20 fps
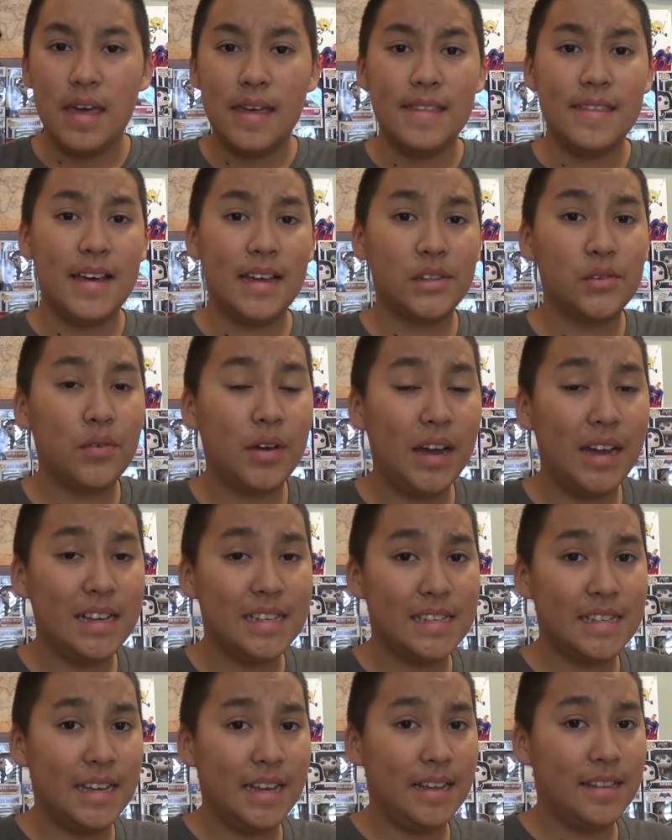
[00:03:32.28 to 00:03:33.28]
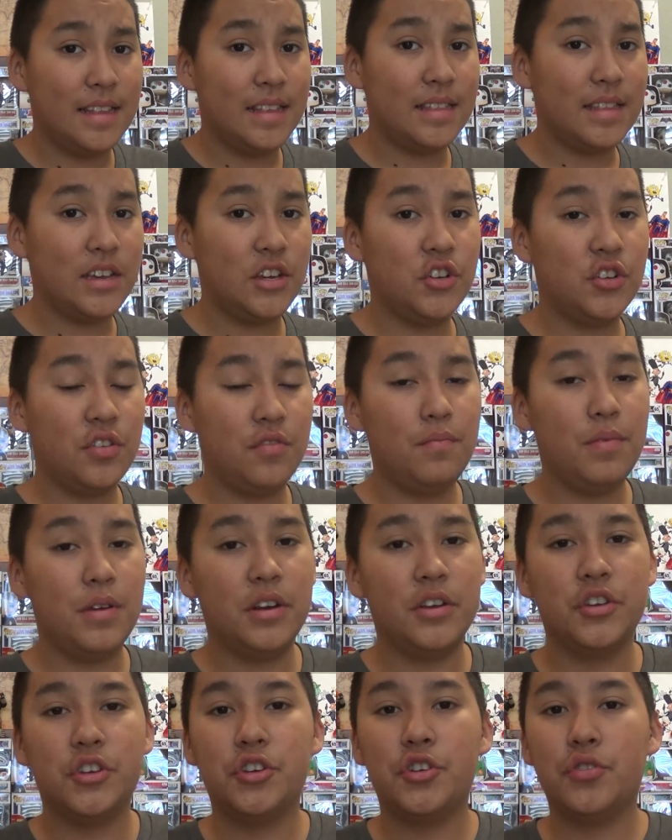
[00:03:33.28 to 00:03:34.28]
that's why I say that they should have been
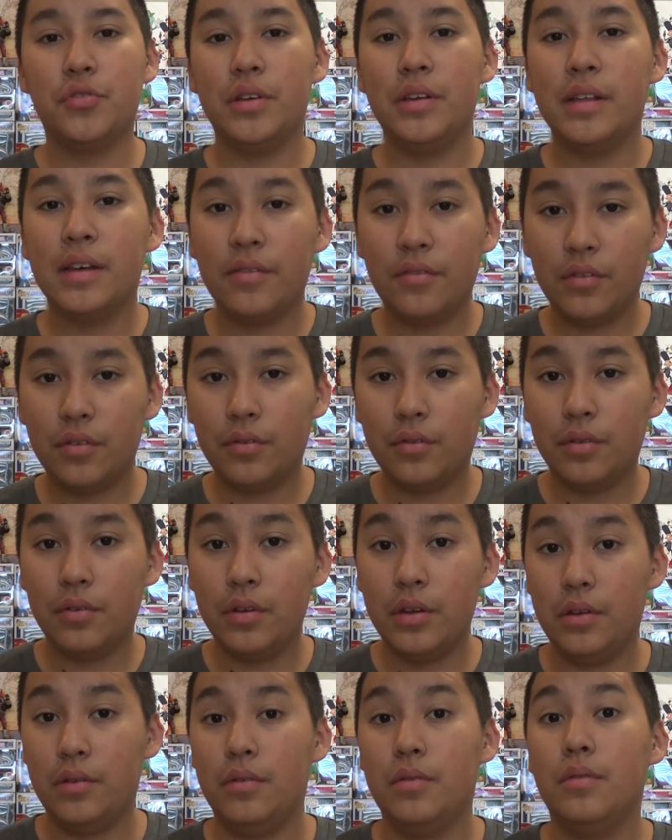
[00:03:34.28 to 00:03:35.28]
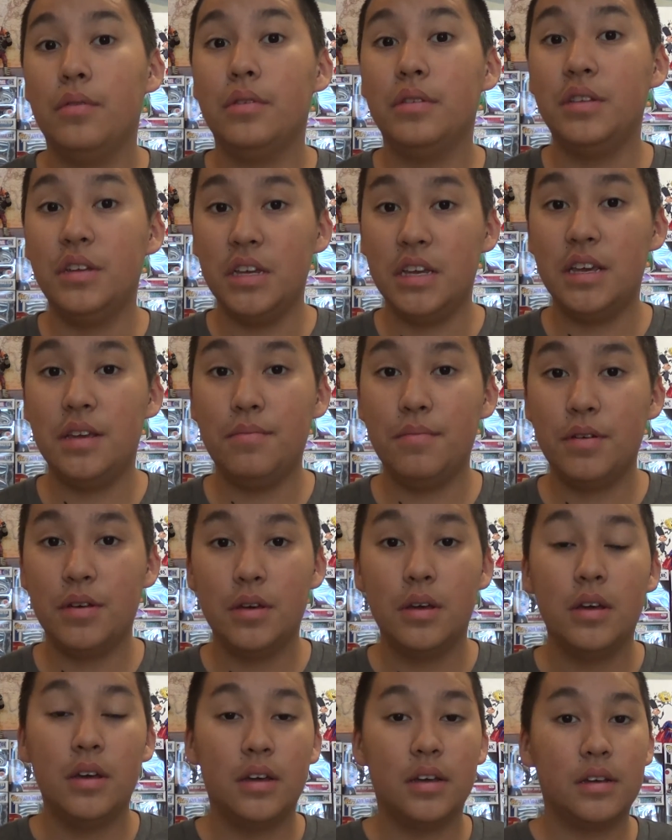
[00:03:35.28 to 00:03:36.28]
a street-level team,
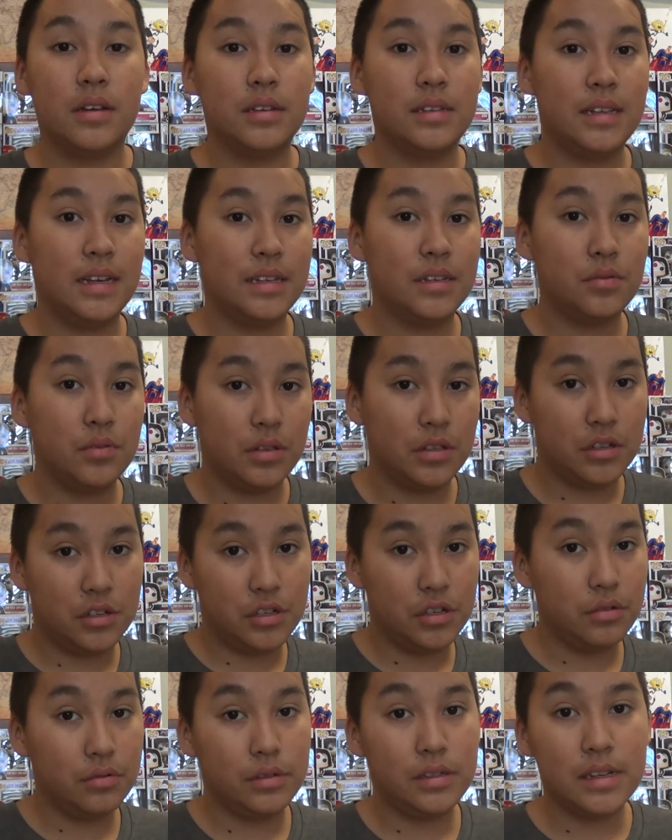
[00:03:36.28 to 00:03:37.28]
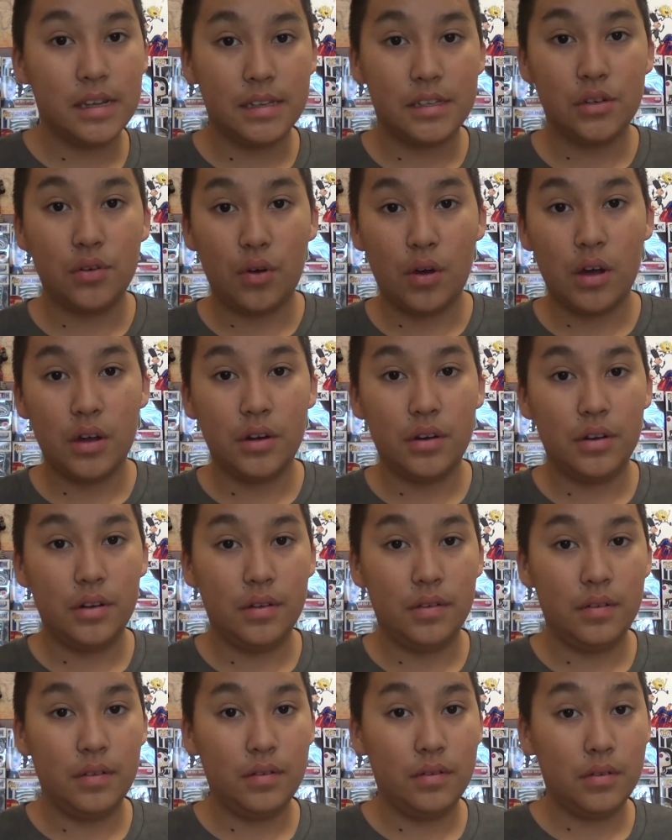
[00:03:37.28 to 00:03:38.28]
because that's what the Suicide Squad
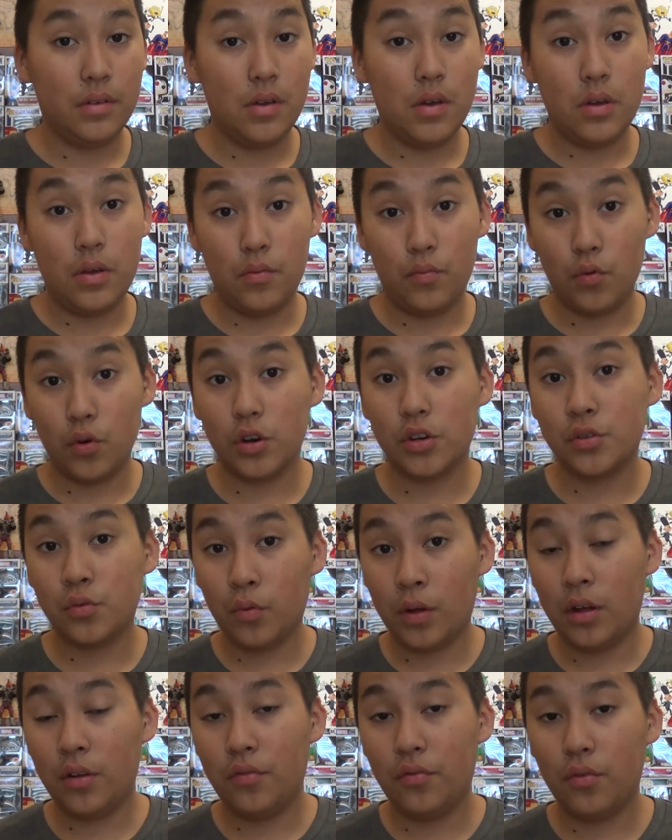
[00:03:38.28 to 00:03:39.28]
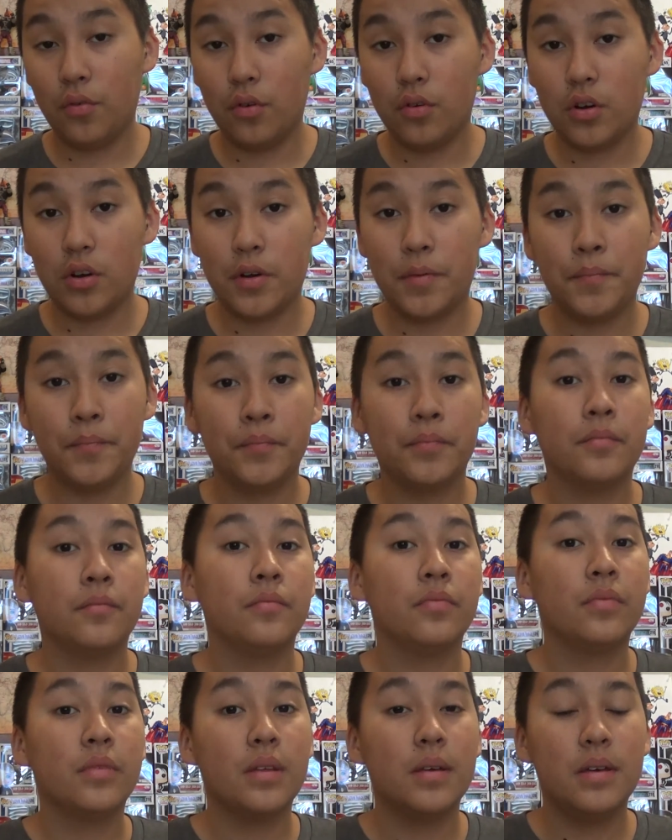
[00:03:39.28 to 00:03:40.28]
works well for.
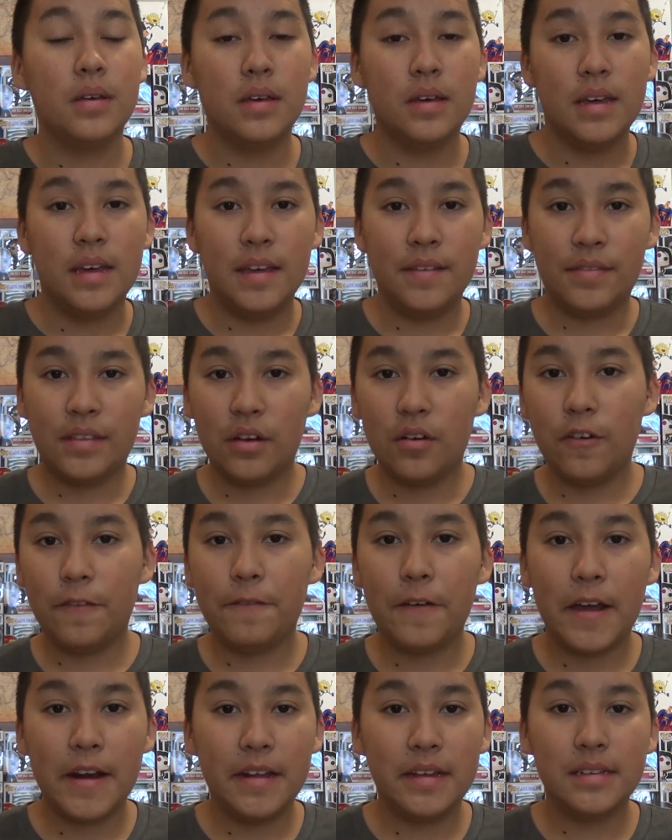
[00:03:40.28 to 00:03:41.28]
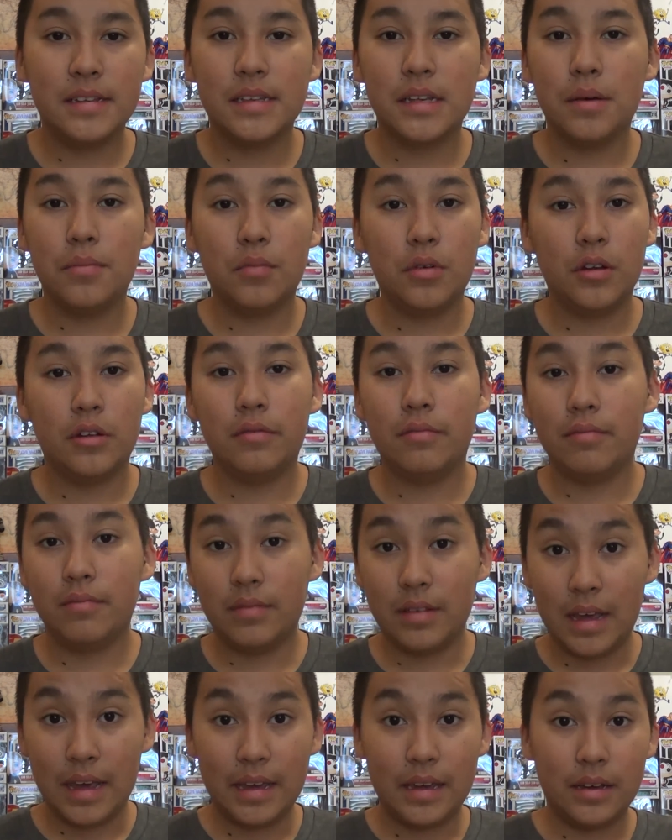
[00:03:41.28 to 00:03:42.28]
If they were fighting someone
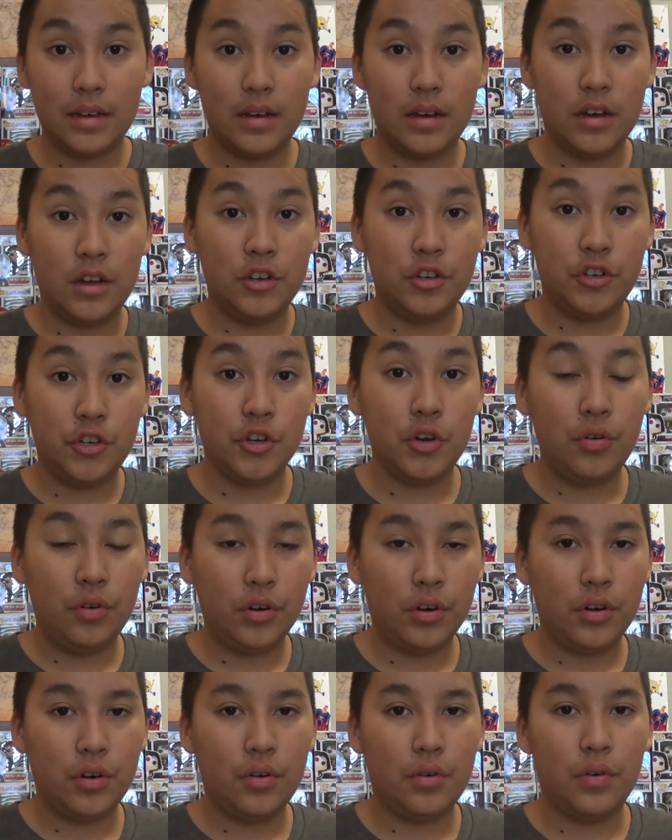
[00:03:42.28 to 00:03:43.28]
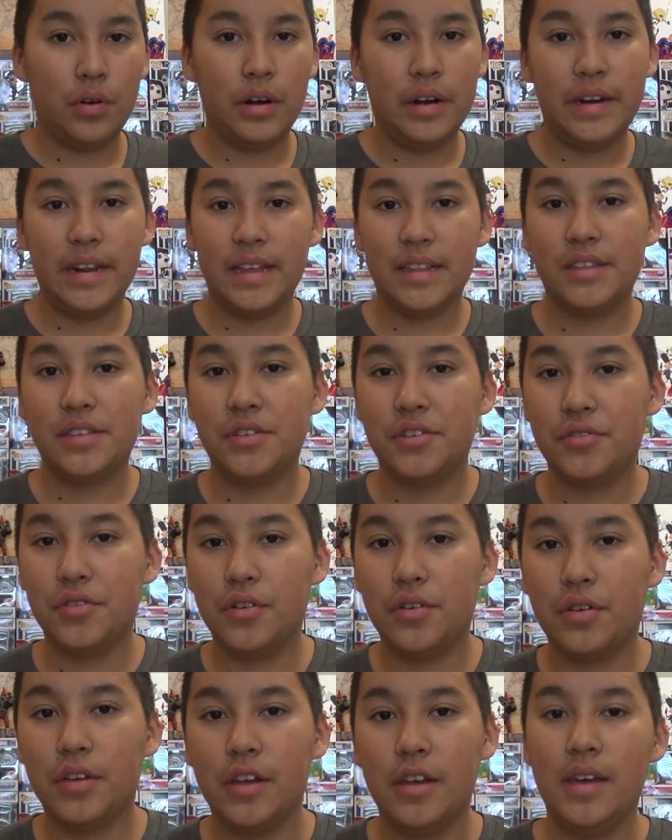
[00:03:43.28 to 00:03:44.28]
like a Joker or a
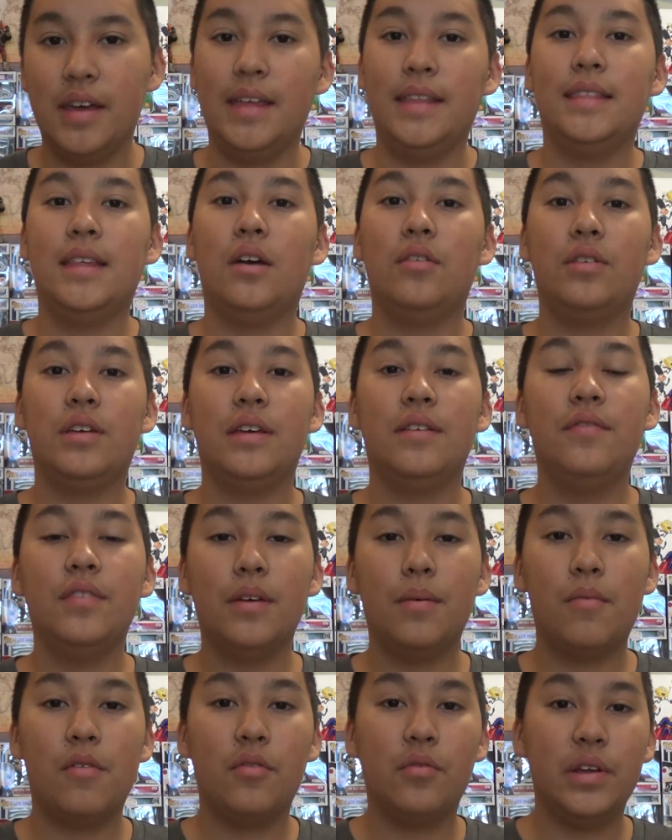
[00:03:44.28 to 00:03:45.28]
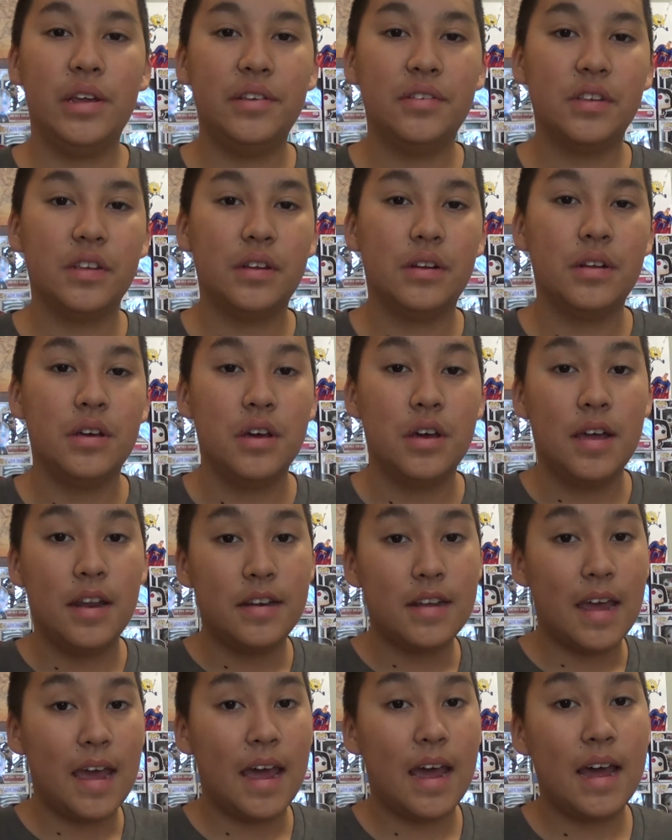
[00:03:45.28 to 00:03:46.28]
Deathstroke, that would give them a reason
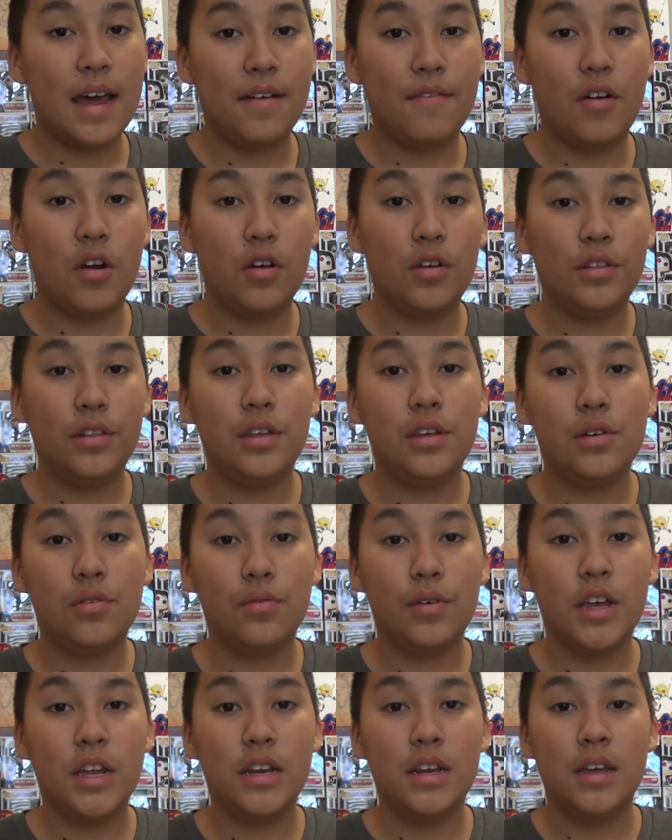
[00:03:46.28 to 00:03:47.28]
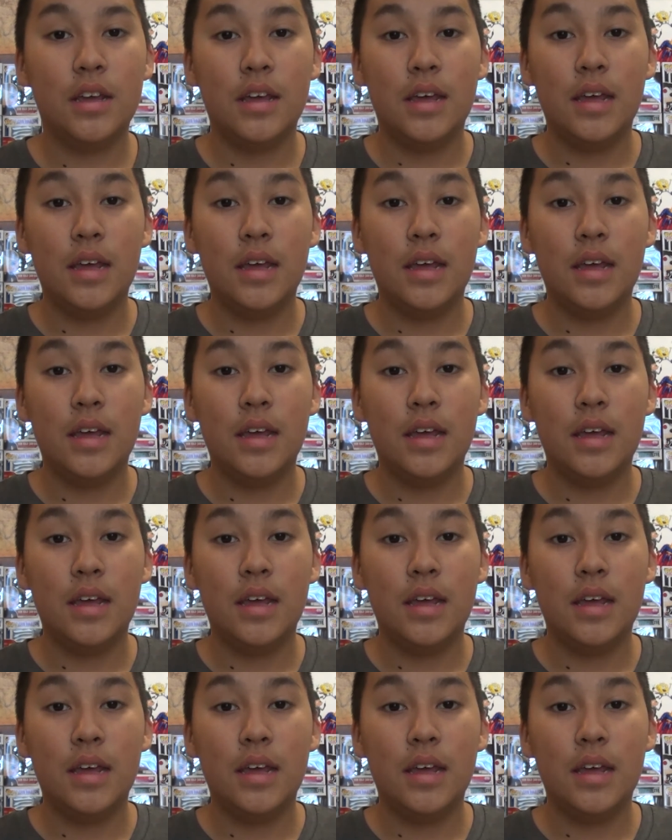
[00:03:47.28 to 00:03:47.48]
to have Harley Quinn